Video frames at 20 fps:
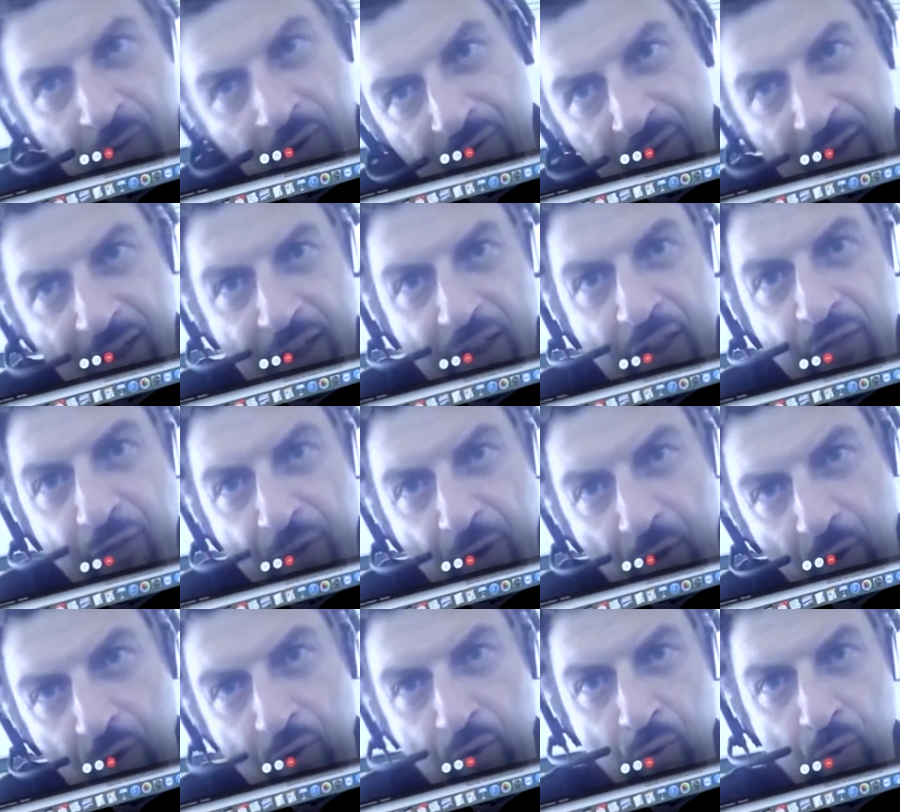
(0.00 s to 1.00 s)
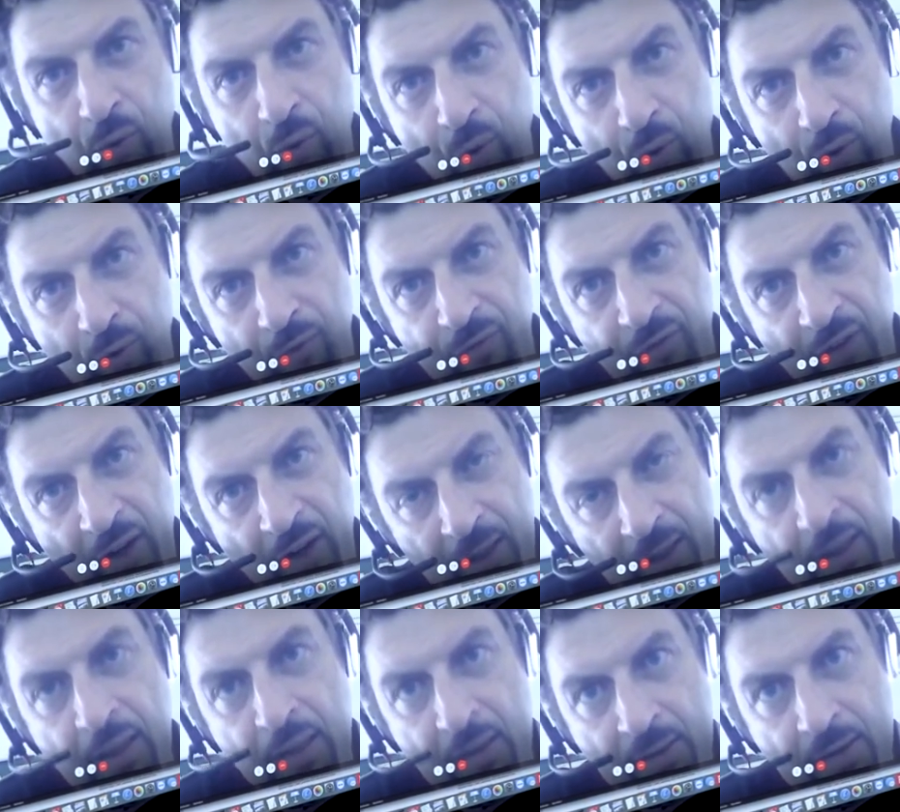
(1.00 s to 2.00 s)
was very difficult to to
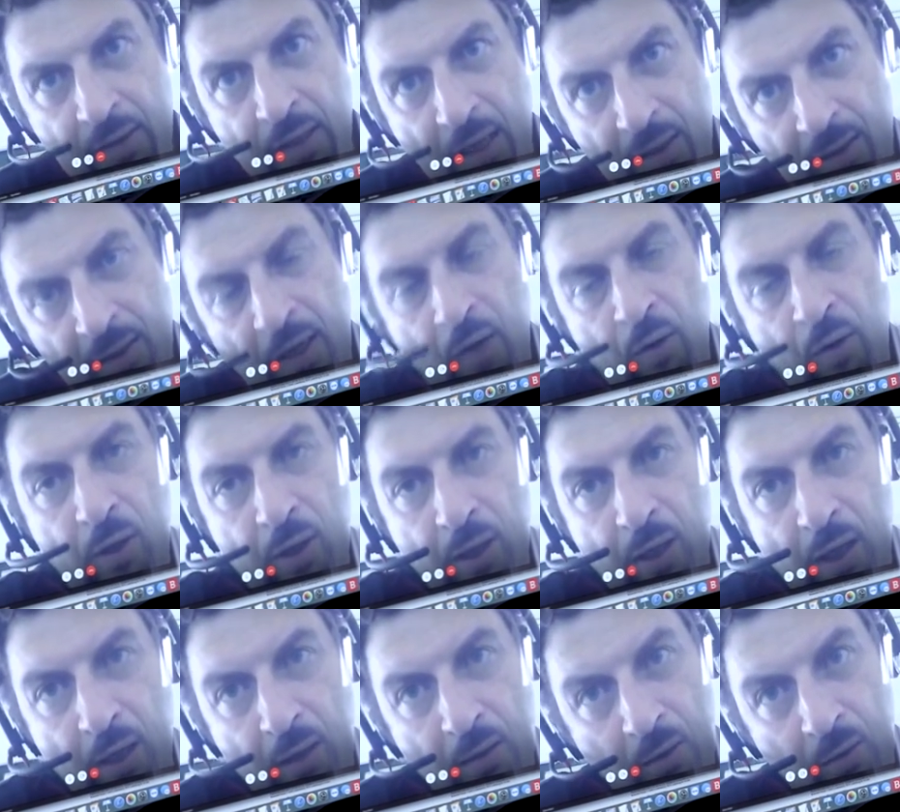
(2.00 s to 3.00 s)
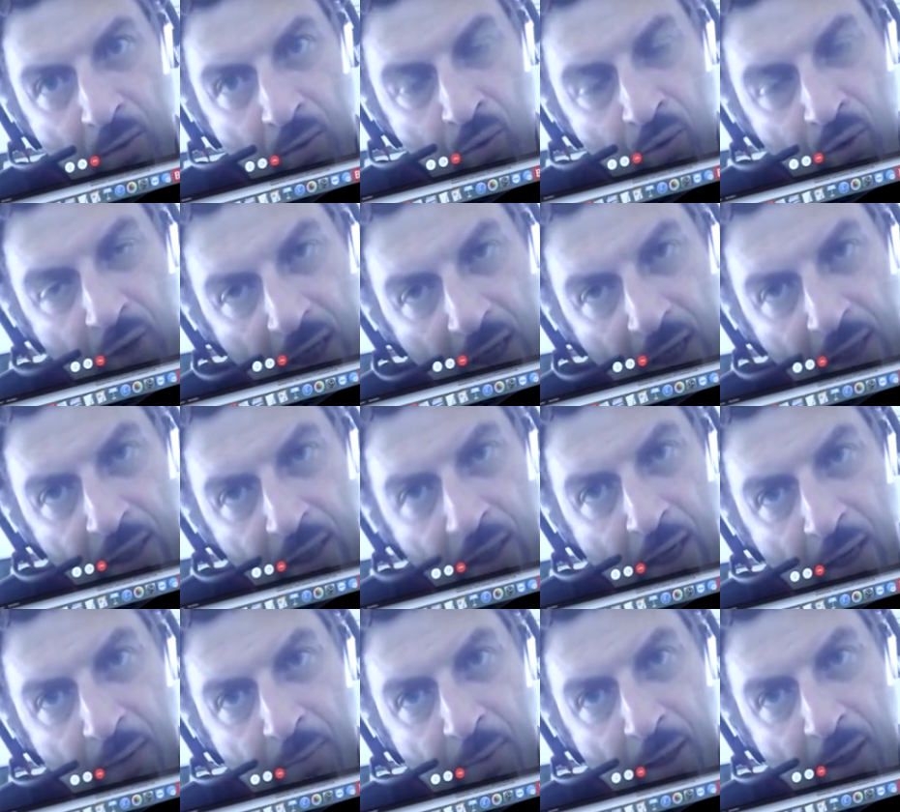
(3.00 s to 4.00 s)
find this test. Now I today
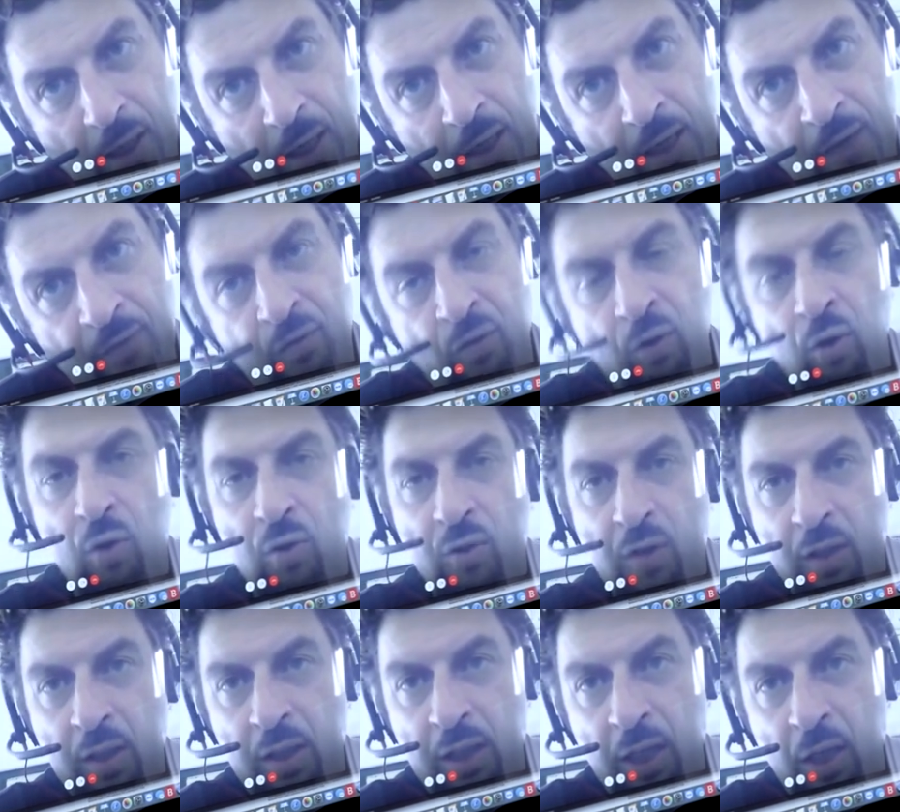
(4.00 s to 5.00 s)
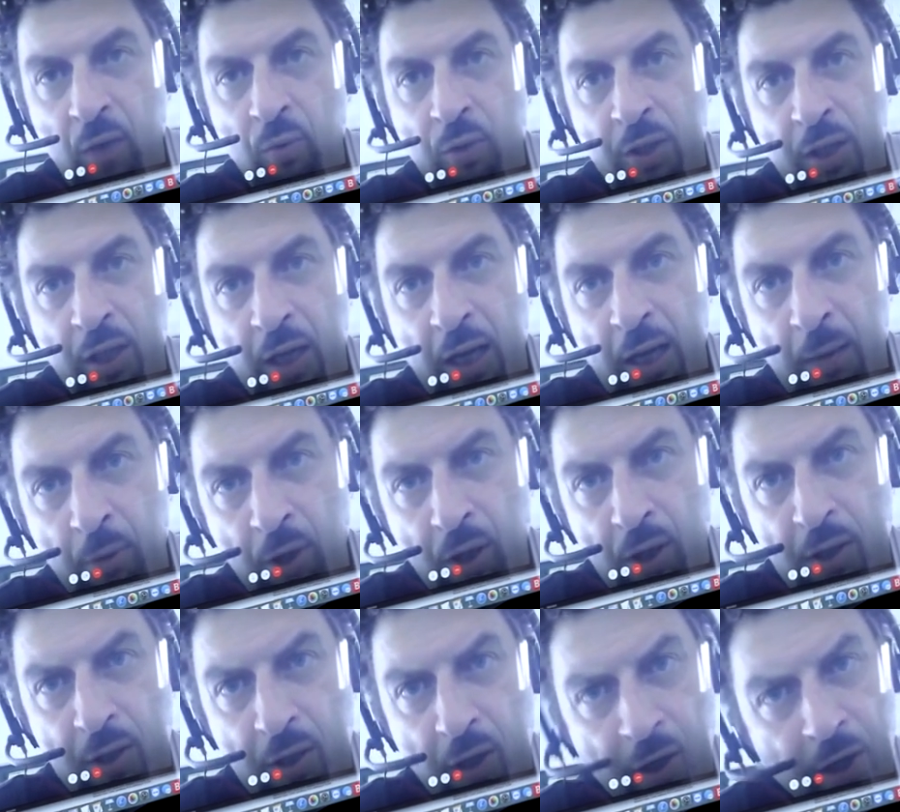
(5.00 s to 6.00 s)
I, I, have closed a deal with the
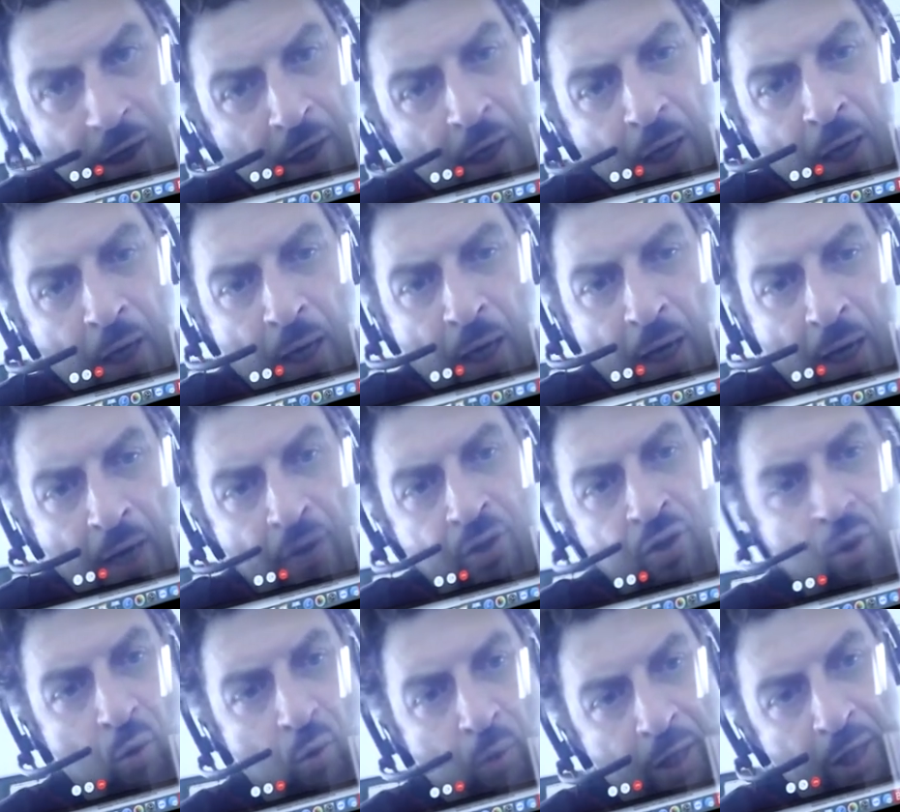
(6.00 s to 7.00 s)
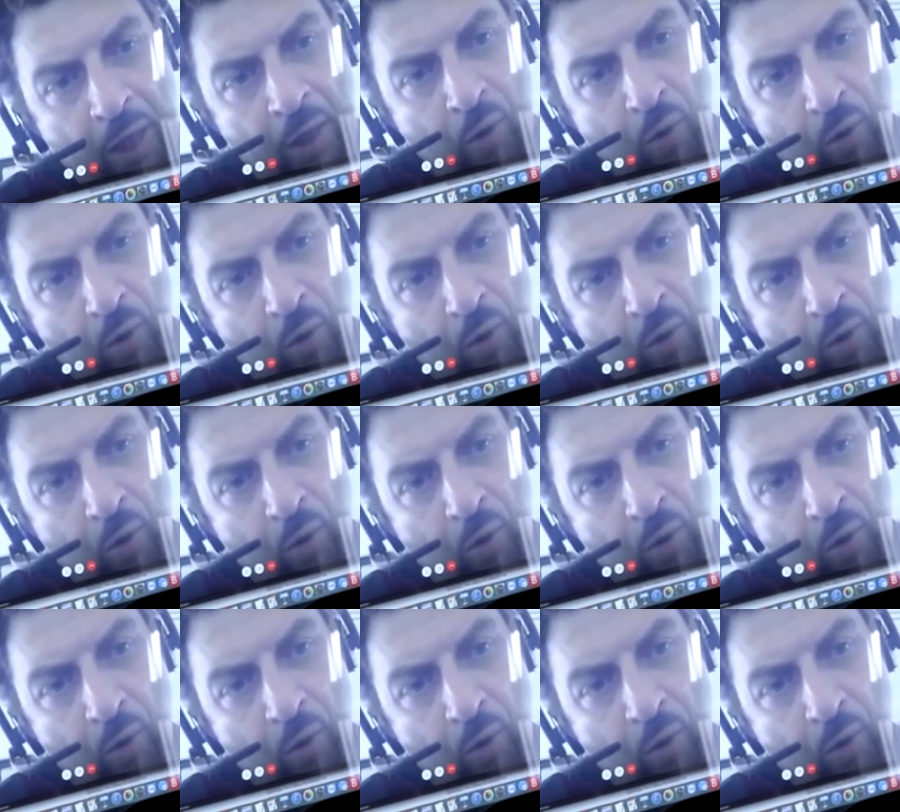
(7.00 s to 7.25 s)
laboratory and so we can